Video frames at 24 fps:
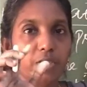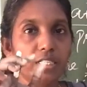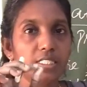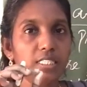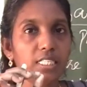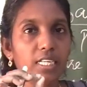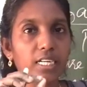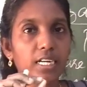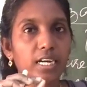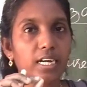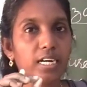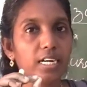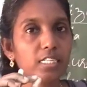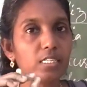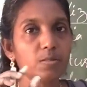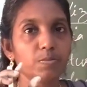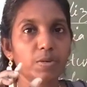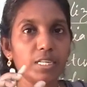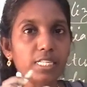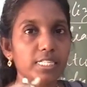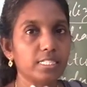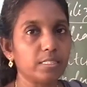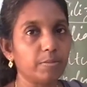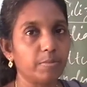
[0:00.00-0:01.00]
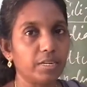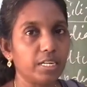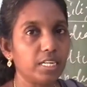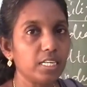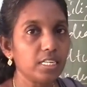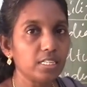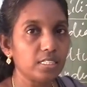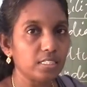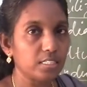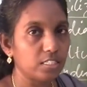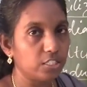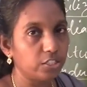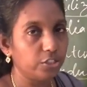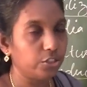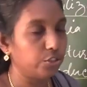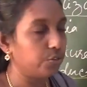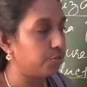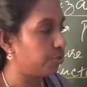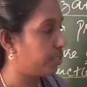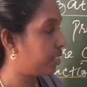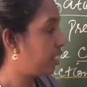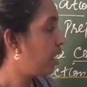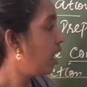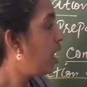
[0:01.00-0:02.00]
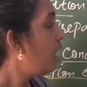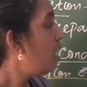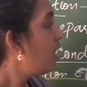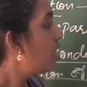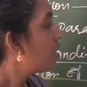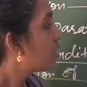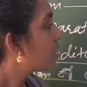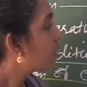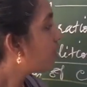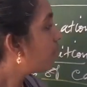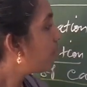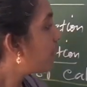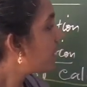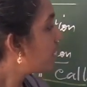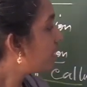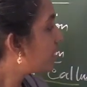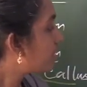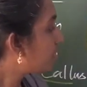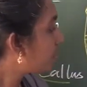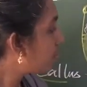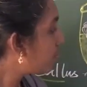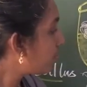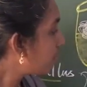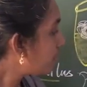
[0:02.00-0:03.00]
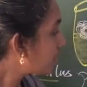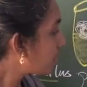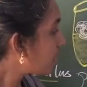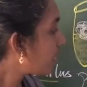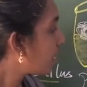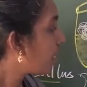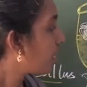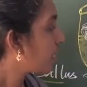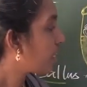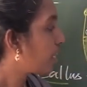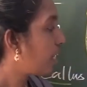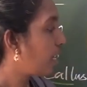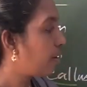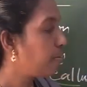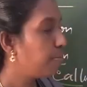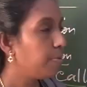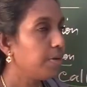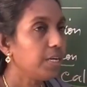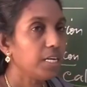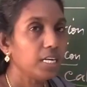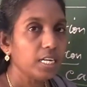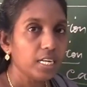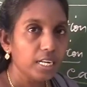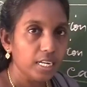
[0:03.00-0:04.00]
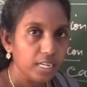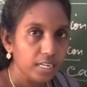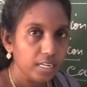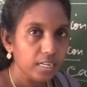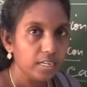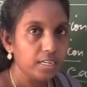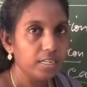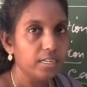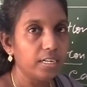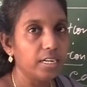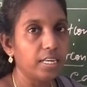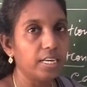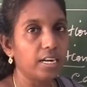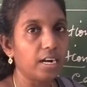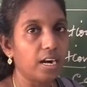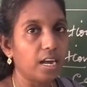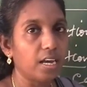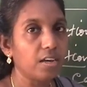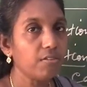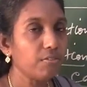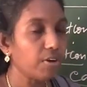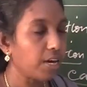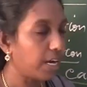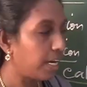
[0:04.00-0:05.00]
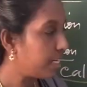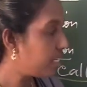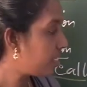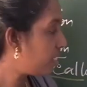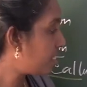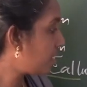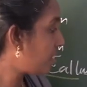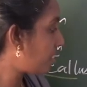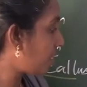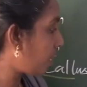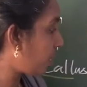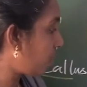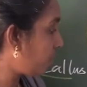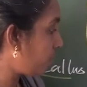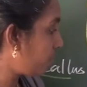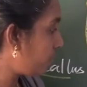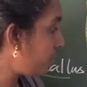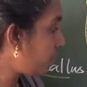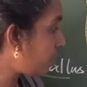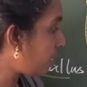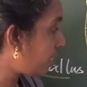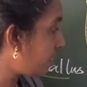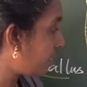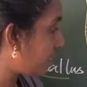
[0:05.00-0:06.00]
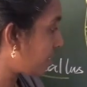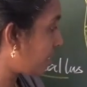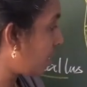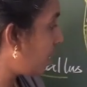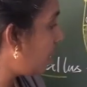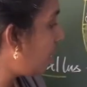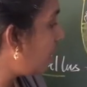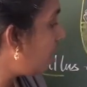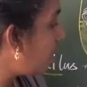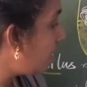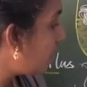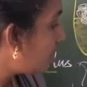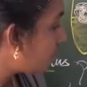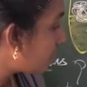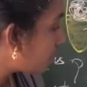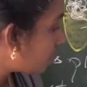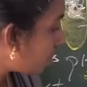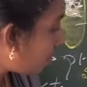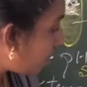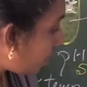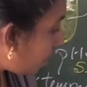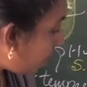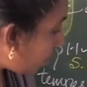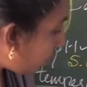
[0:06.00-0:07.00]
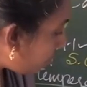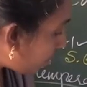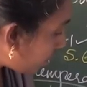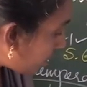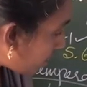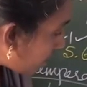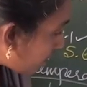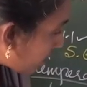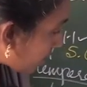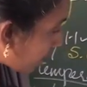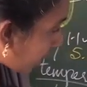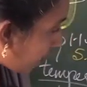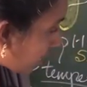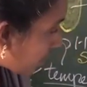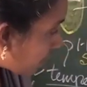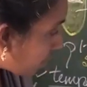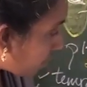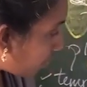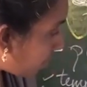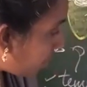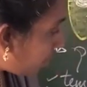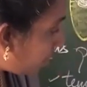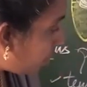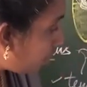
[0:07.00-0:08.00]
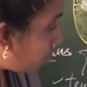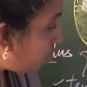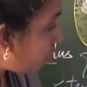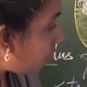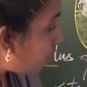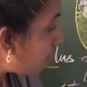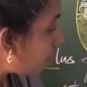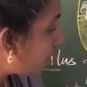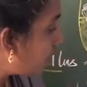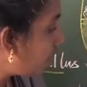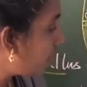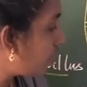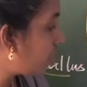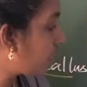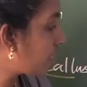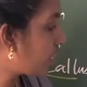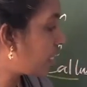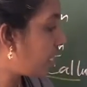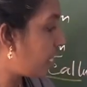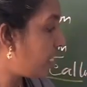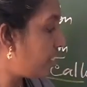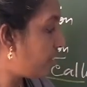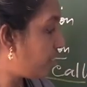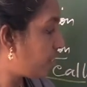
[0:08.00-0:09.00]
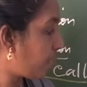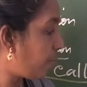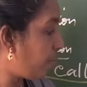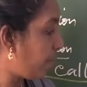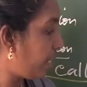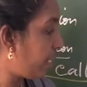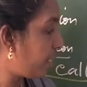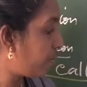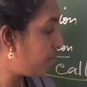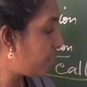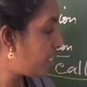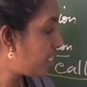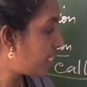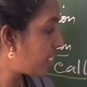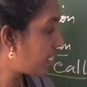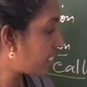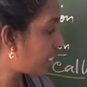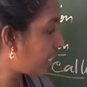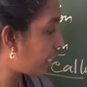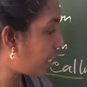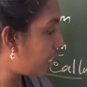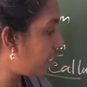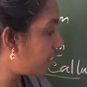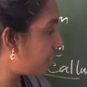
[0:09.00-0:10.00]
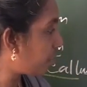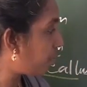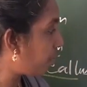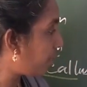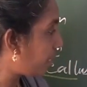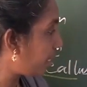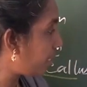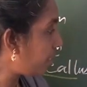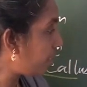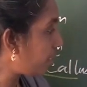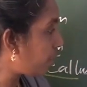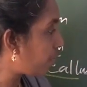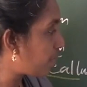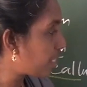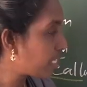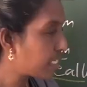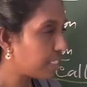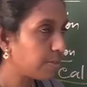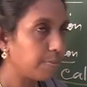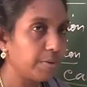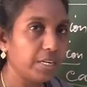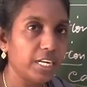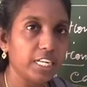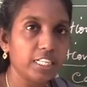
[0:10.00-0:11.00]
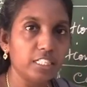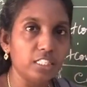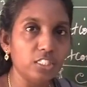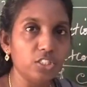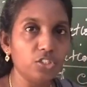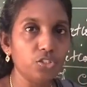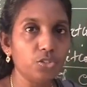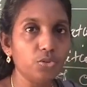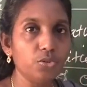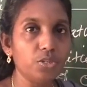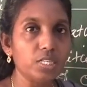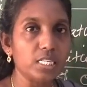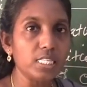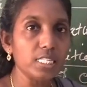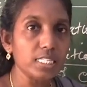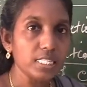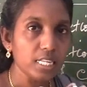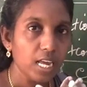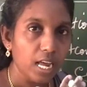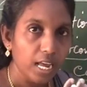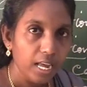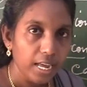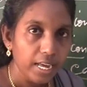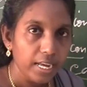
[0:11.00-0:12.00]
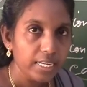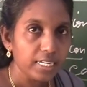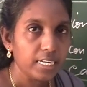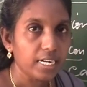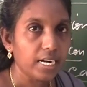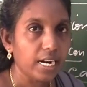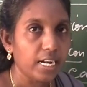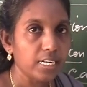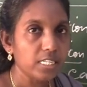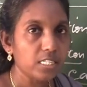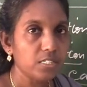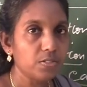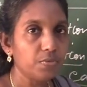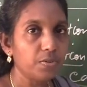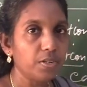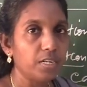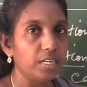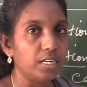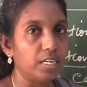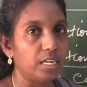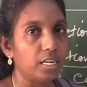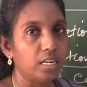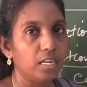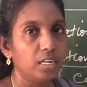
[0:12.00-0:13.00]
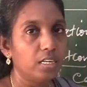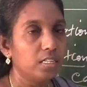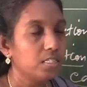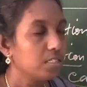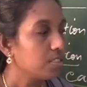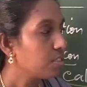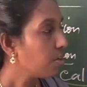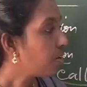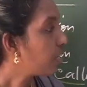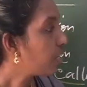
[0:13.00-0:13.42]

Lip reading: region contains meristematic tissues. So meristem can be derived and it is allowed to culture. So now it is transferred to culture medium. This is the culture medium. The meristematic tissue is transferred. So